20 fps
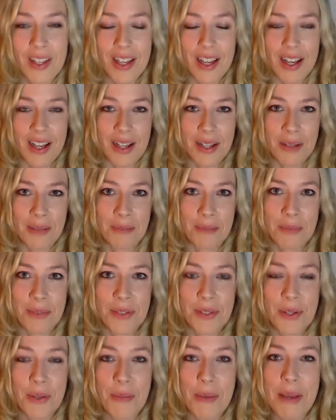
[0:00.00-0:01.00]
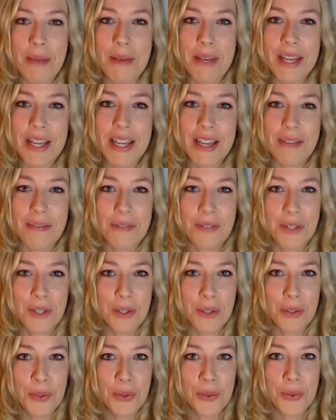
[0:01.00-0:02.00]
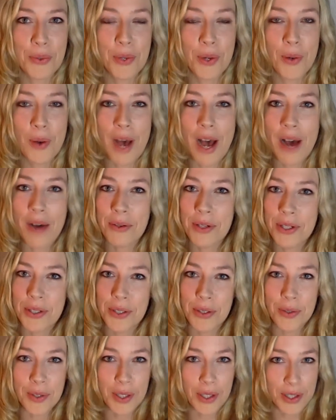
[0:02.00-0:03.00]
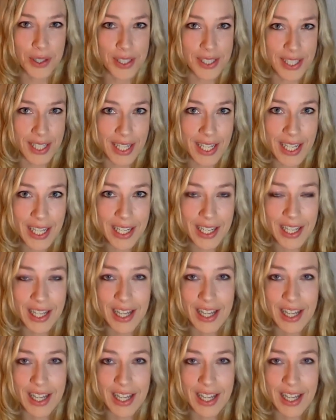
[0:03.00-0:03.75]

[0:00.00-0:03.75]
Um, so maybe if you go out in New York City,